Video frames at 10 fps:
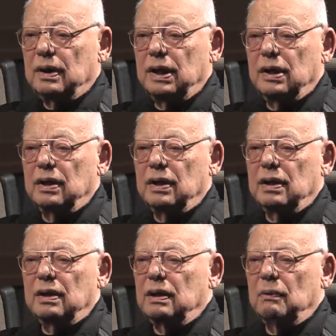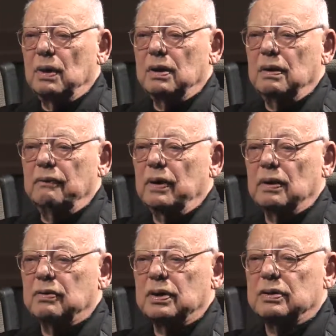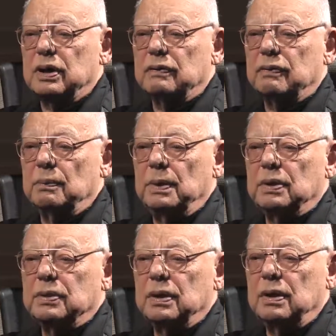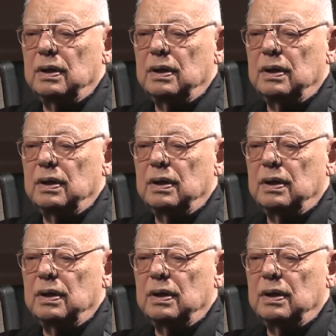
And it wasn't a very successful mission.